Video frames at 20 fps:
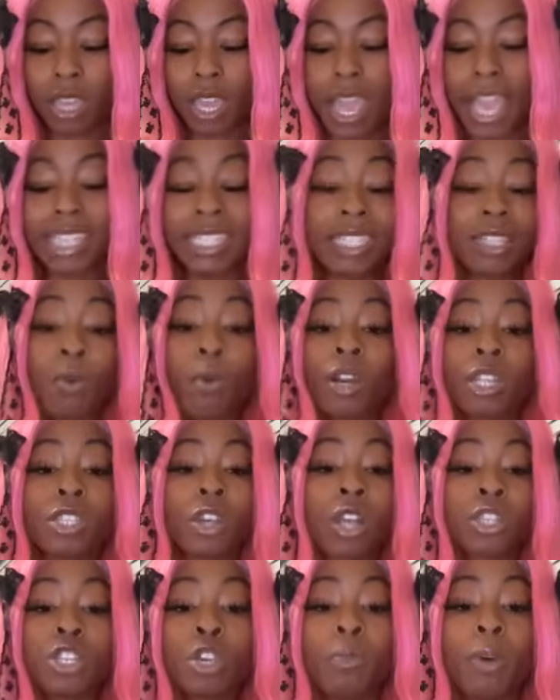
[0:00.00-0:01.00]
it says, I want to
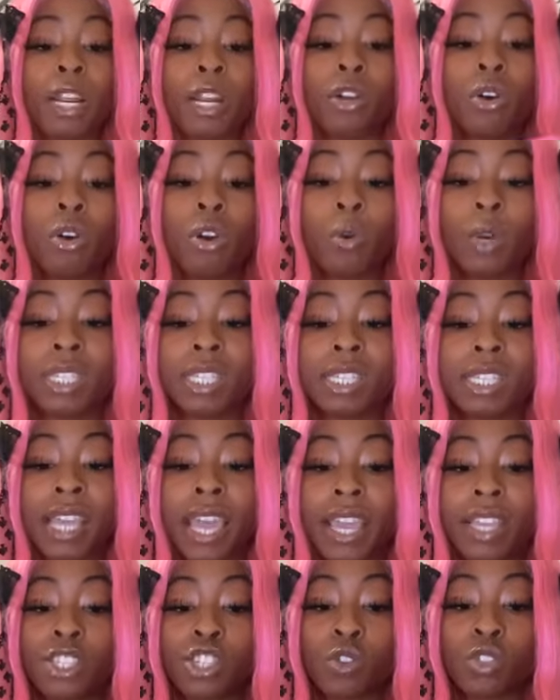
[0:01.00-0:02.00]
talk to you, but I don't know what to
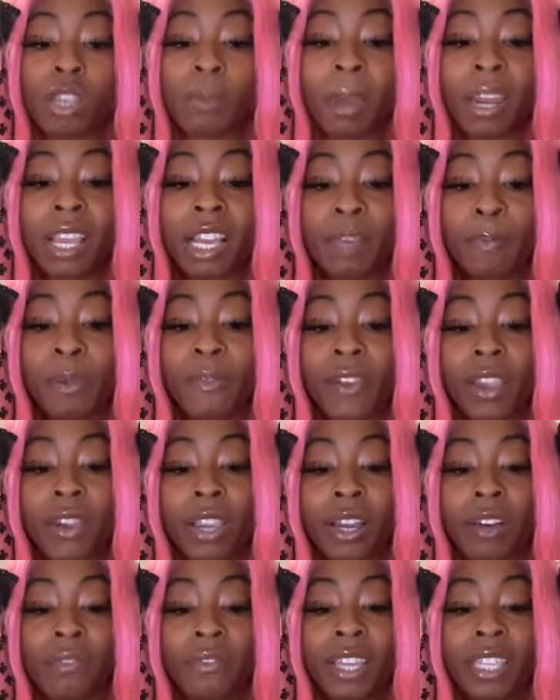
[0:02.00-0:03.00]
say. So somebody could be very
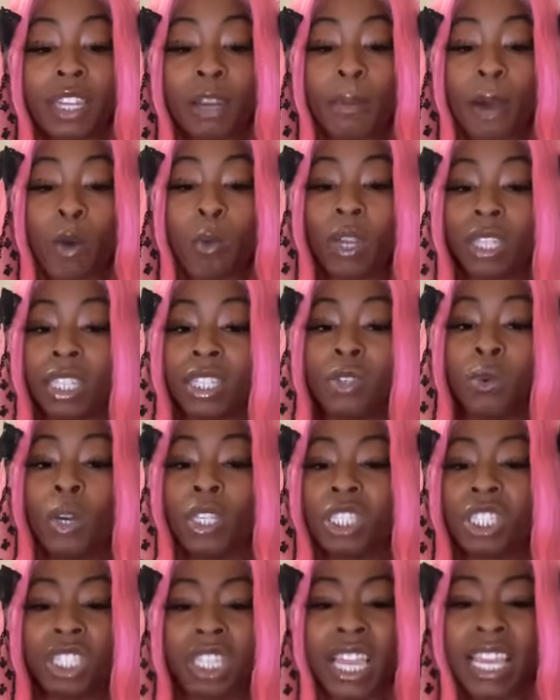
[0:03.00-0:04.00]
conflicted about what, what
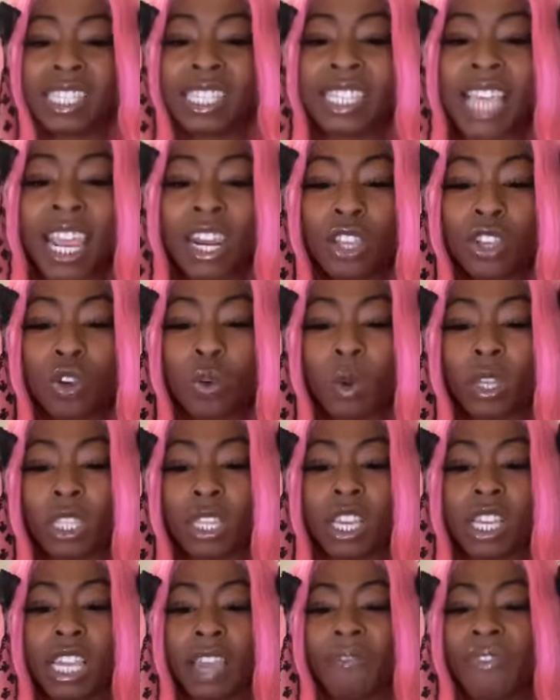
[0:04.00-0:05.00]
should they say to you, what
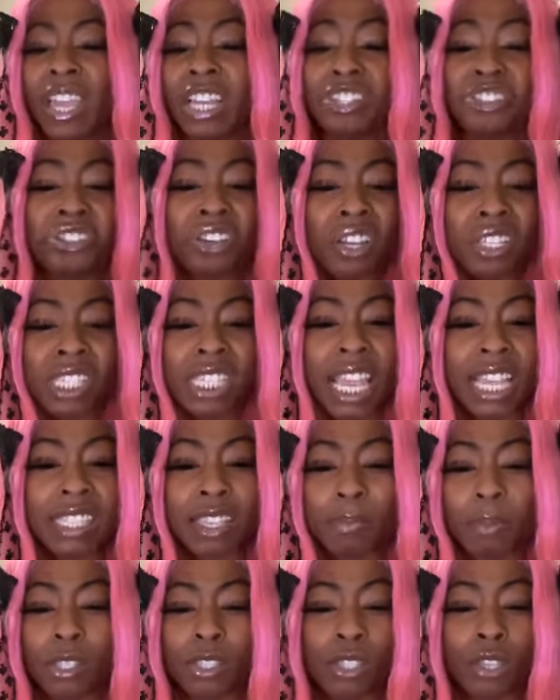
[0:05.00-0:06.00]
if they should say
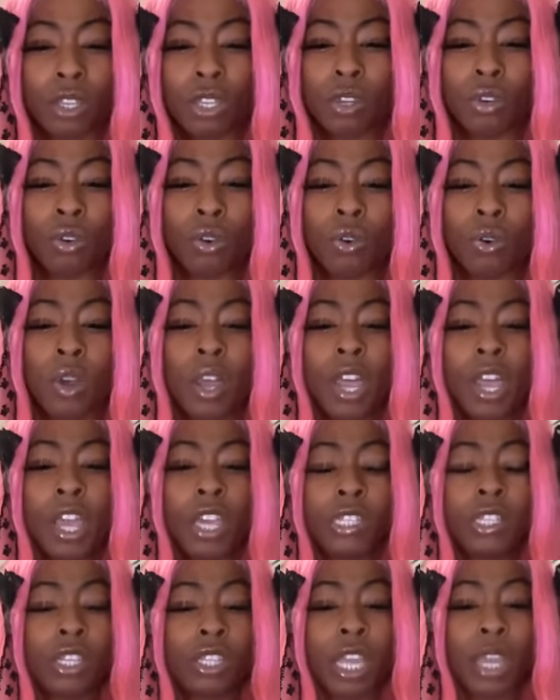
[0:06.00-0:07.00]
something to you,
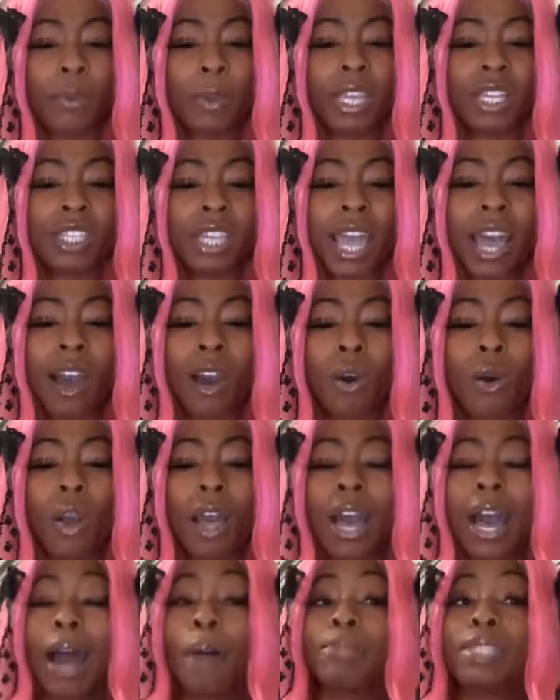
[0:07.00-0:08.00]
should they reach out.
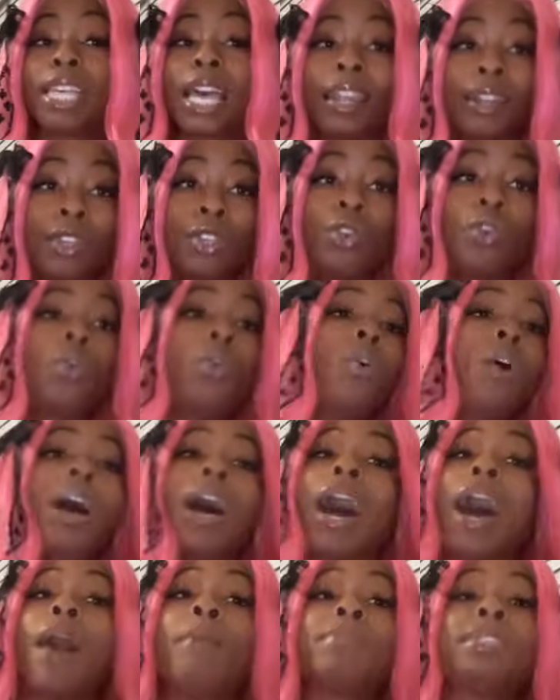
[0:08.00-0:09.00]
I'm telling you,
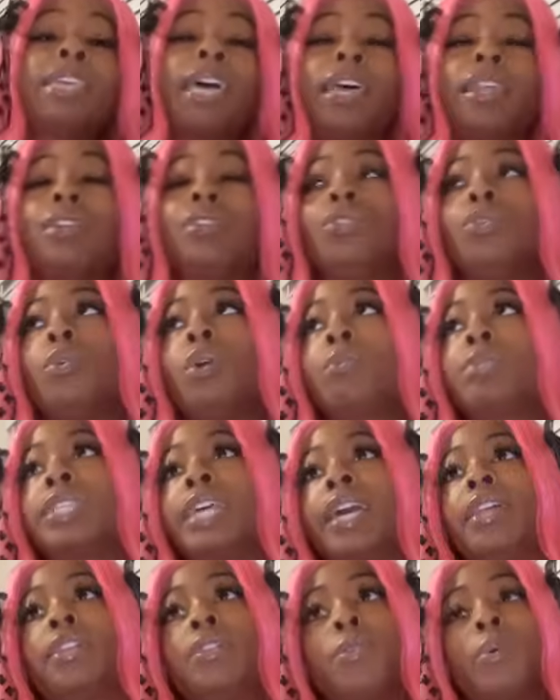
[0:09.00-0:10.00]
I'm telling you, I'm
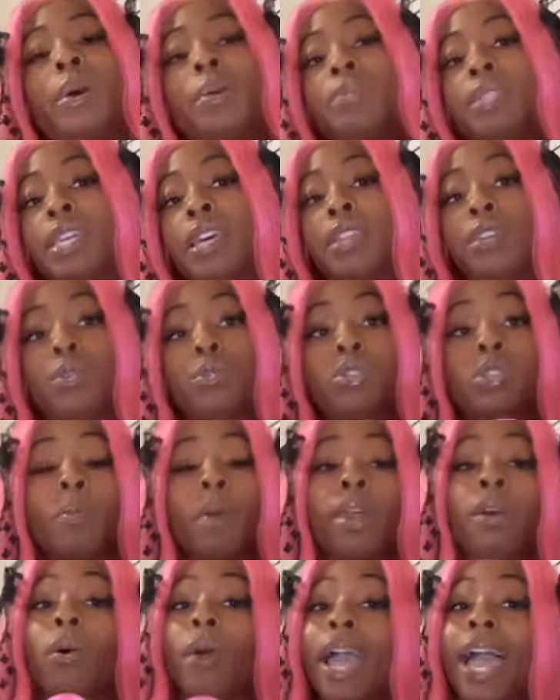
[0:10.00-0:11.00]
telling you, I'm telling you.
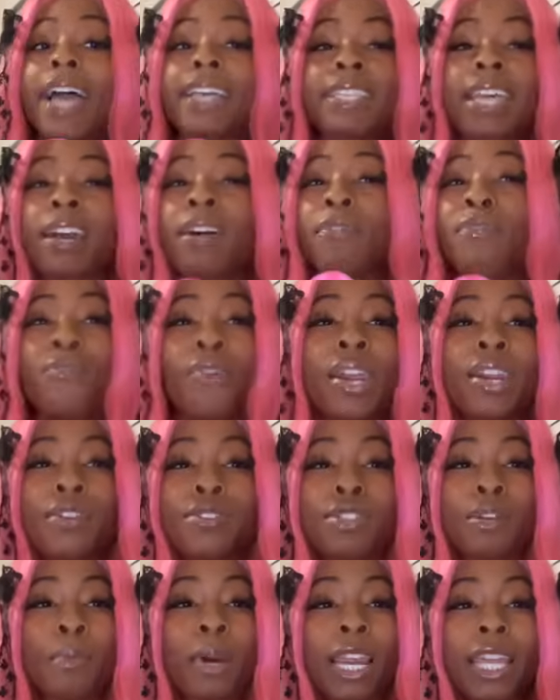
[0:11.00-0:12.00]
Somebody going to ask like a friend or
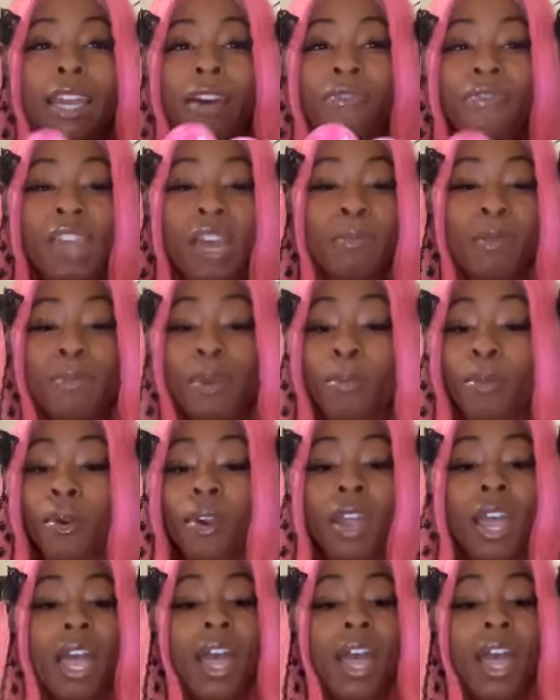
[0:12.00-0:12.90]
somebody, a family member.